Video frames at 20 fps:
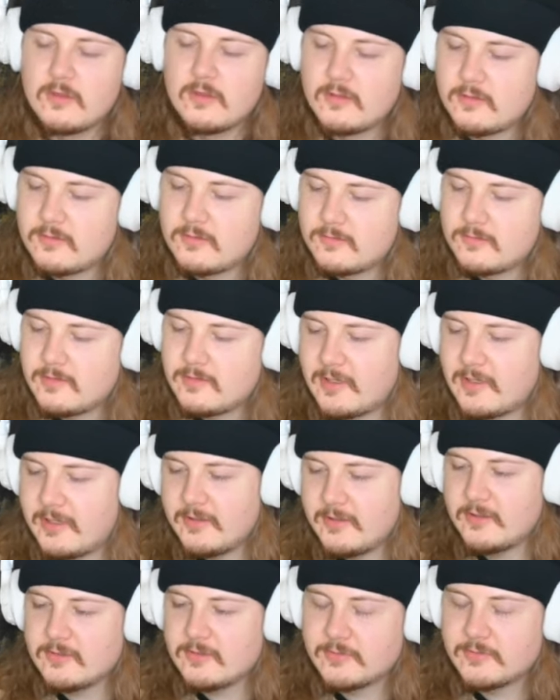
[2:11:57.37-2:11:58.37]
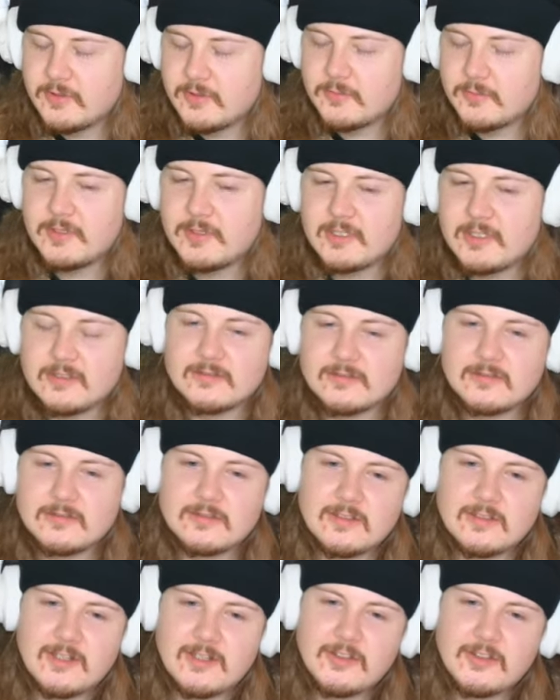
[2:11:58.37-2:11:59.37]
I don't know, not really. I
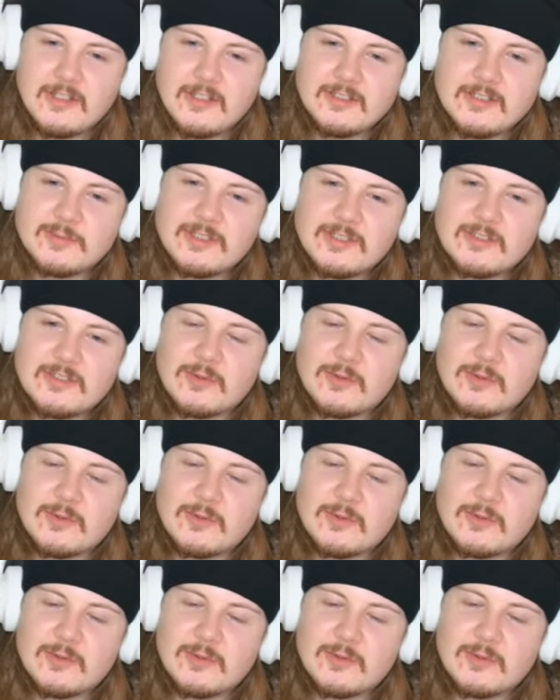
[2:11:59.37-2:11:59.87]
think it's been great